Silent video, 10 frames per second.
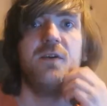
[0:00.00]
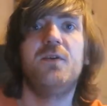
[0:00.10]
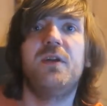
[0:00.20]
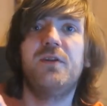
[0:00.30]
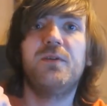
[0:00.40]
Yeah,
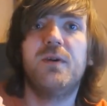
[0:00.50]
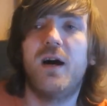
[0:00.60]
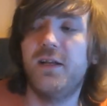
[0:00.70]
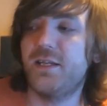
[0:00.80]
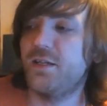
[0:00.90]
all in
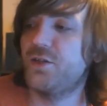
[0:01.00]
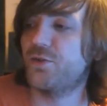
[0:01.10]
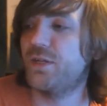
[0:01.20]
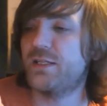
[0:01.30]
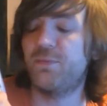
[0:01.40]
all, I did
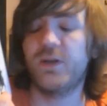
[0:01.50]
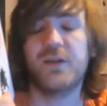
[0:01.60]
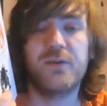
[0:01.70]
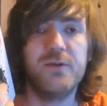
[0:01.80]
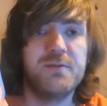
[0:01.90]
enjoy this
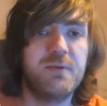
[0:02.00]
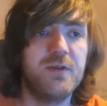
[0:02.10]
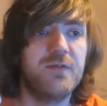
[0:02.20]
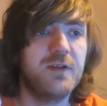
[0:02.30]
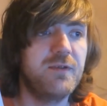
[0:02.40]
book. I thought it was
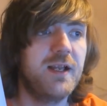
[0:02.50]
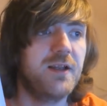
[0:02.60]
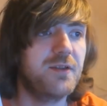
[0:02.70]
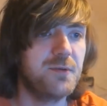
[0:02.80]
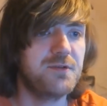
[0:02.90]
beautifully
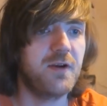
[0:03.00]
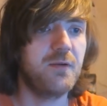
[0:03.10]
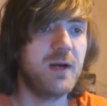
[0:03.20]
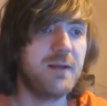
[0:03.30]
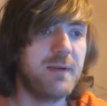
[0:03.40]
written. I thought it was
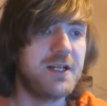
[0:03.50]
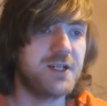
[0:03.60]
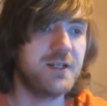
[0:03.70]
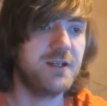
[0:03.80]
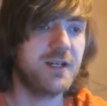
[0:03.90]
very well
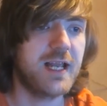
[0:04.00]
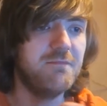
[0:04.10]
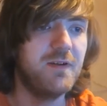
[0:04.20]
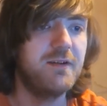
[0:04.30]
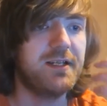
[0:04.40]
imagined, and
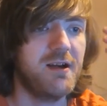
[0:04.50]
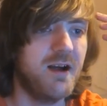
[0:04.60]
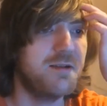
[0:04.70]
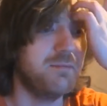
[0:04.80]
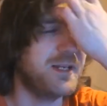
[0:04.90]
again, very
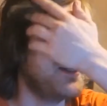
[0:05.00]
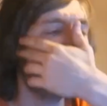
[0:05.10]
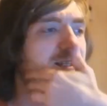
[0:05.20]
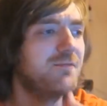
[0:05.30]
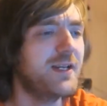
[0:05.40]

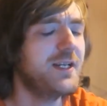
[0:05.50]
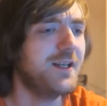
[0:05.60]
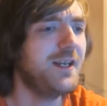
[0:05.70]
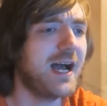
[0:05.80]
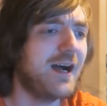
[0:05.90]
timely to read
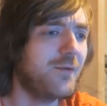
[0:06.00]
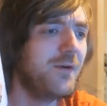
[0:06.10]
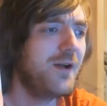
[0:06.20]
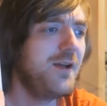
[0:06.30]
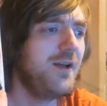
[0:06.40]
it now.